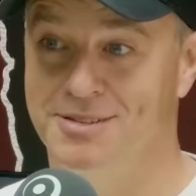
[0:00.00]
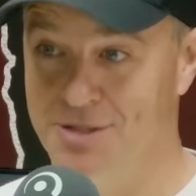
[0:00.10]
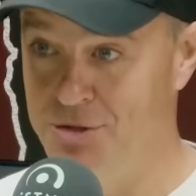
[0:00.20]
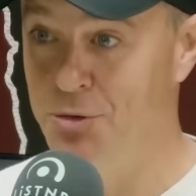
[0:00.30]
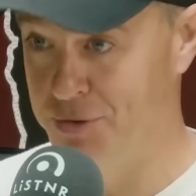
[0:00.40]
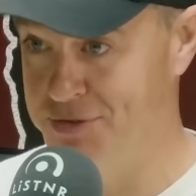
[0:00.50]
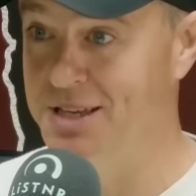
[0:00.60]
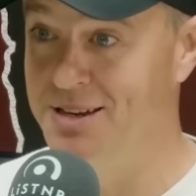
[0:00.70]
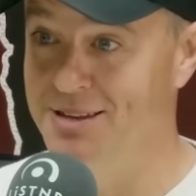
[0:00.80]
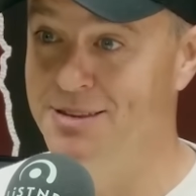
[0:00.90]
You would have
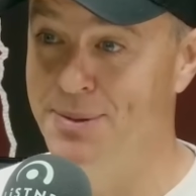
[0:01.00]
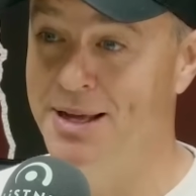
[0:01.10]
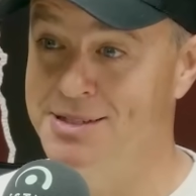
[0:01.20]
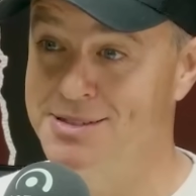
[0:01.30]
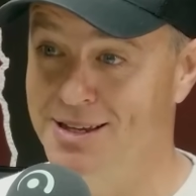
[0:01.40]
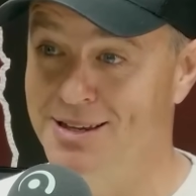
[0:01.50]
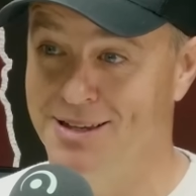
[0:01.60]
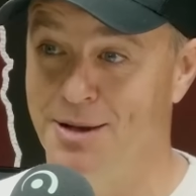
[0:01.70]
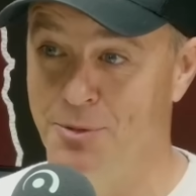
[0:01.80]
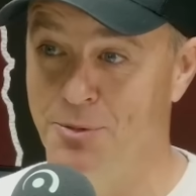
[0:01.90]
seen it in the past
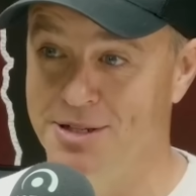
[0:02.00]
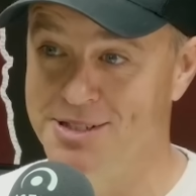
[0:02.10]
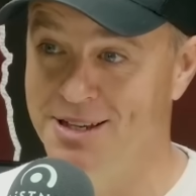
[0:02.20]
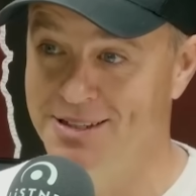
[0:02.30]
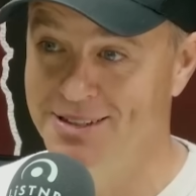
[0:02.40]
couple of weeks, yeah?